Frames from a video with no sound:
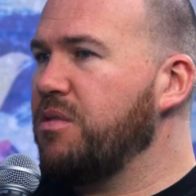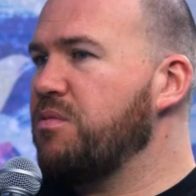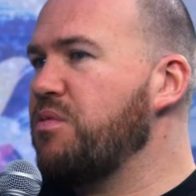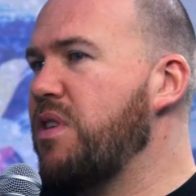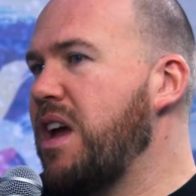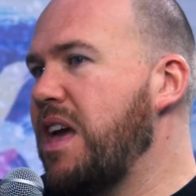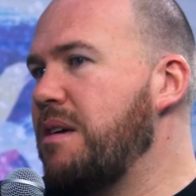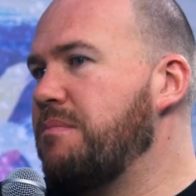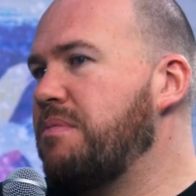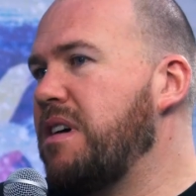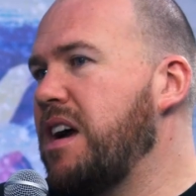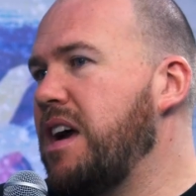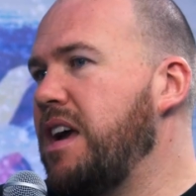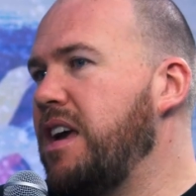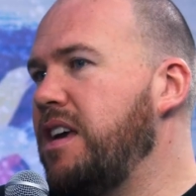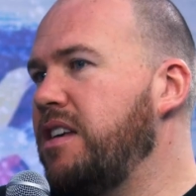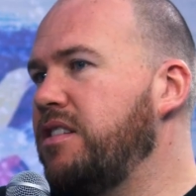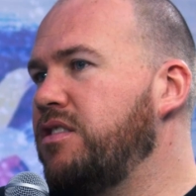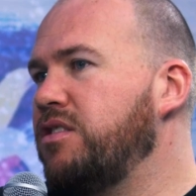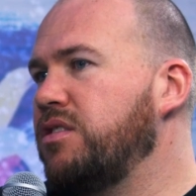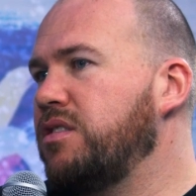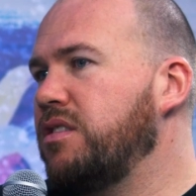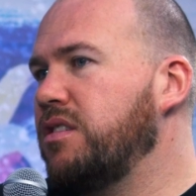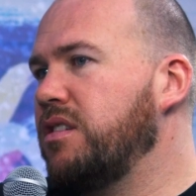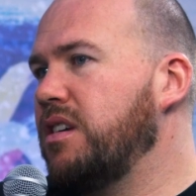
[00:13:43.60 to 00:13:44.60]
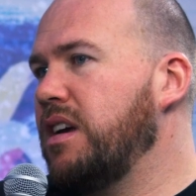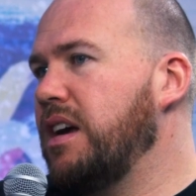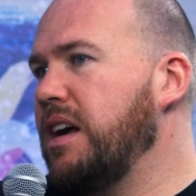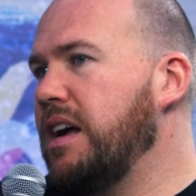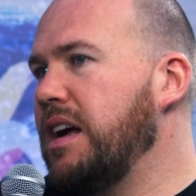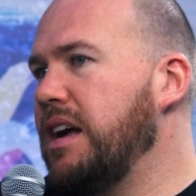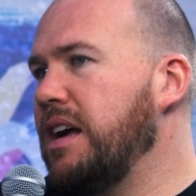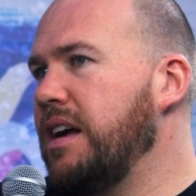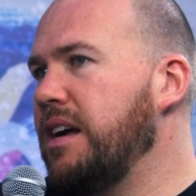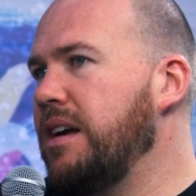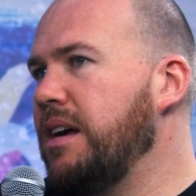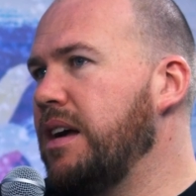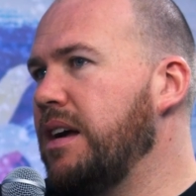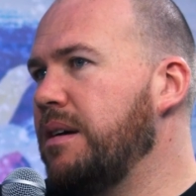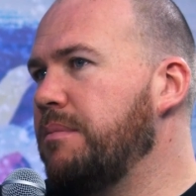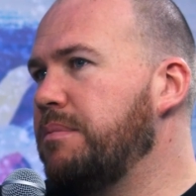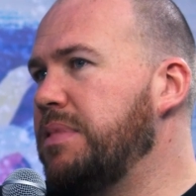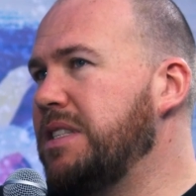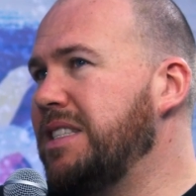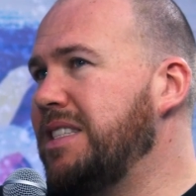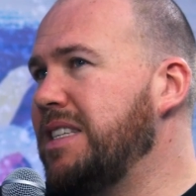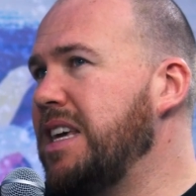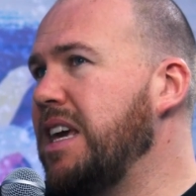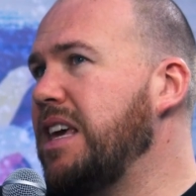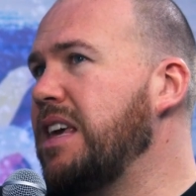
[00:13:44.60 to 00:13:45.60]
a rampage,
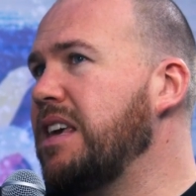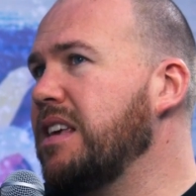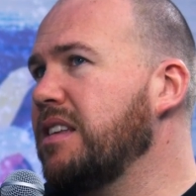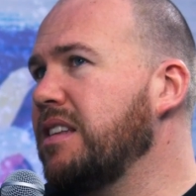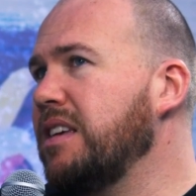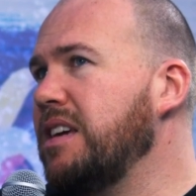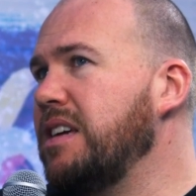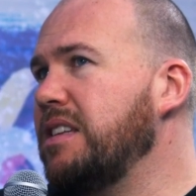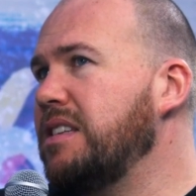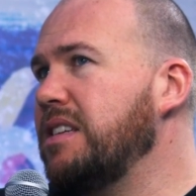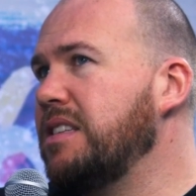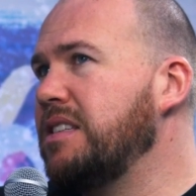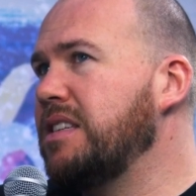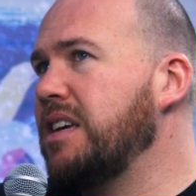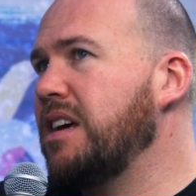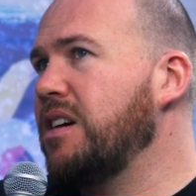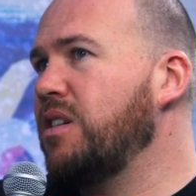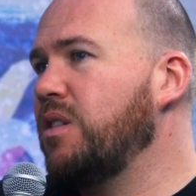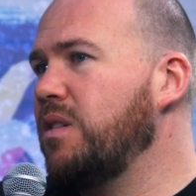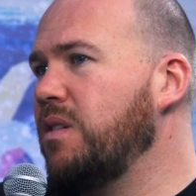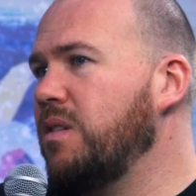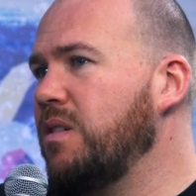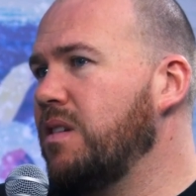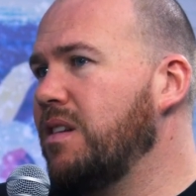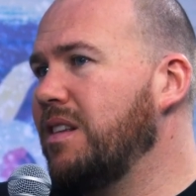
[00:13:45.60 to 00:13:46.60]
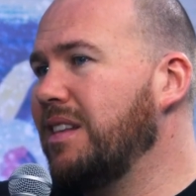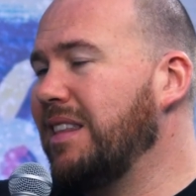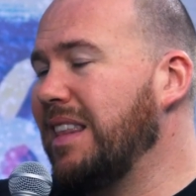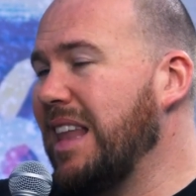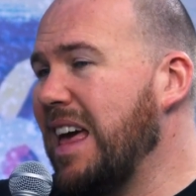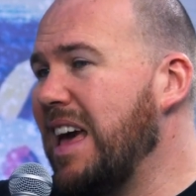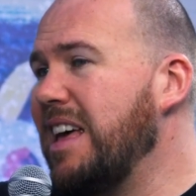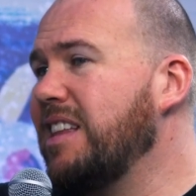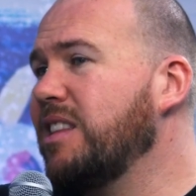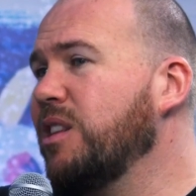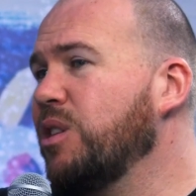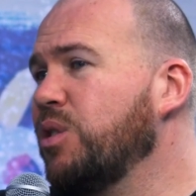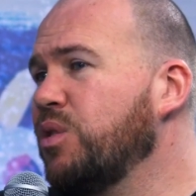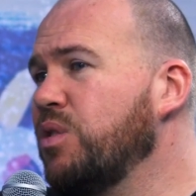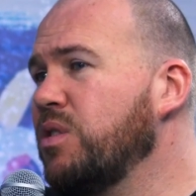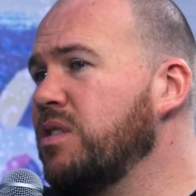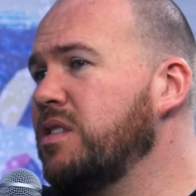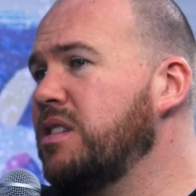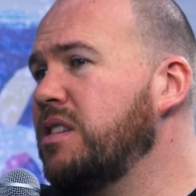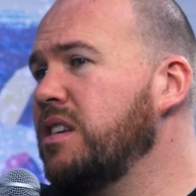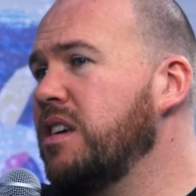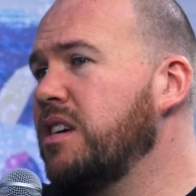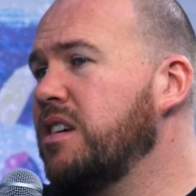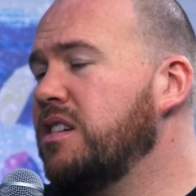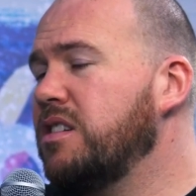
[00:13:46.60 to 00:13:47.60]
particularly to tell
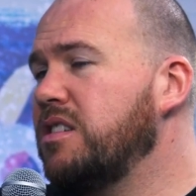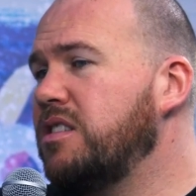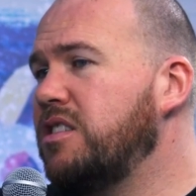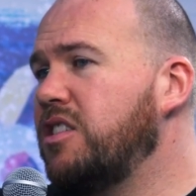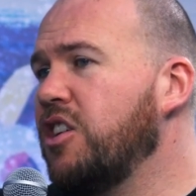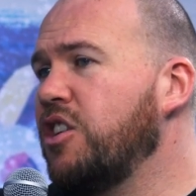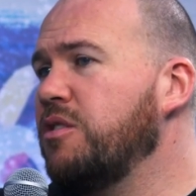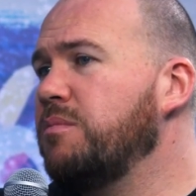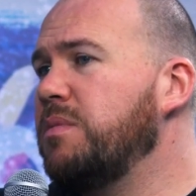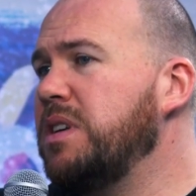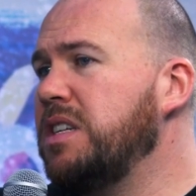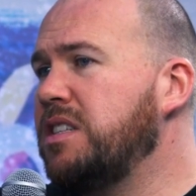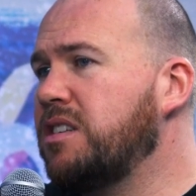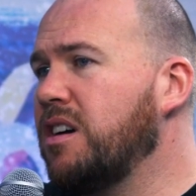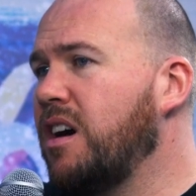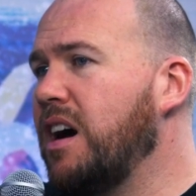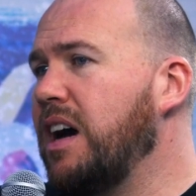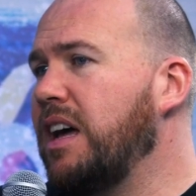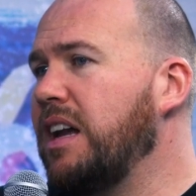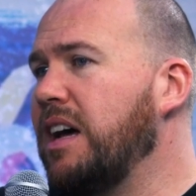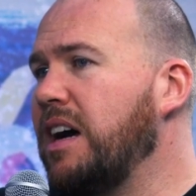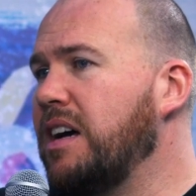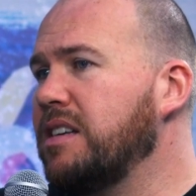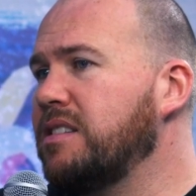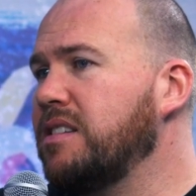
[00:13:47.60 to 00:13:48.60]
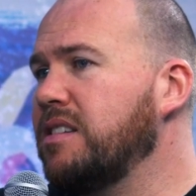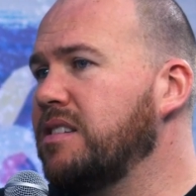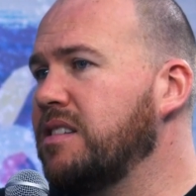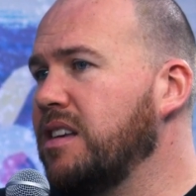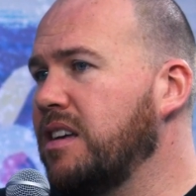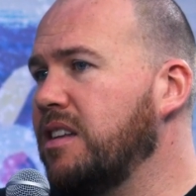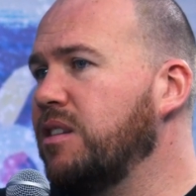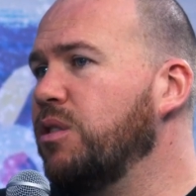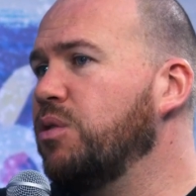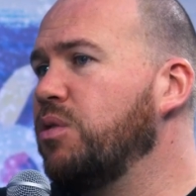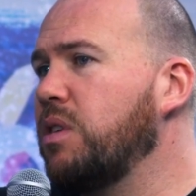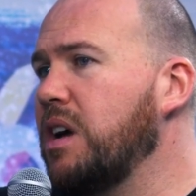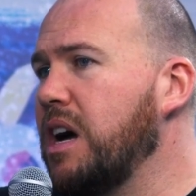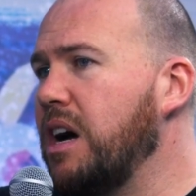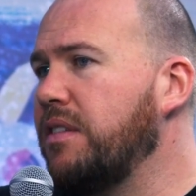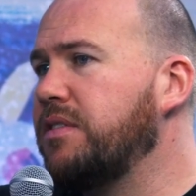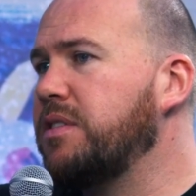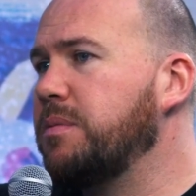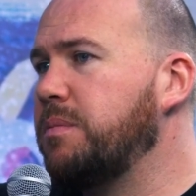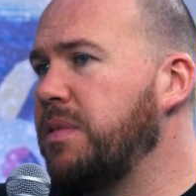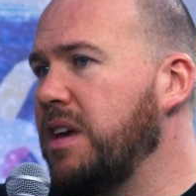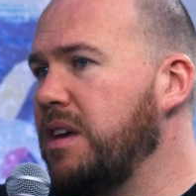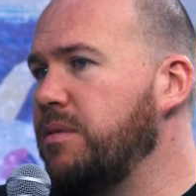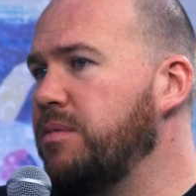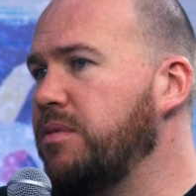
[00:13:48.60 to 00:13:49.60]
landlords, don't be tight asses and look
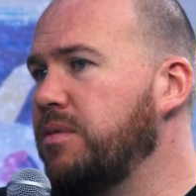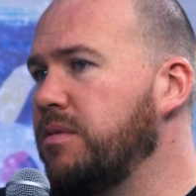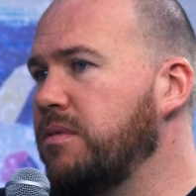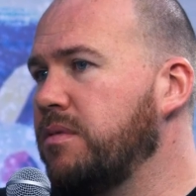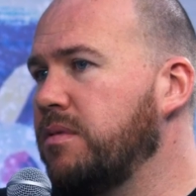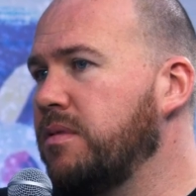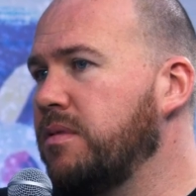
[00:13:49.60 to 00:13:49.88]
after people.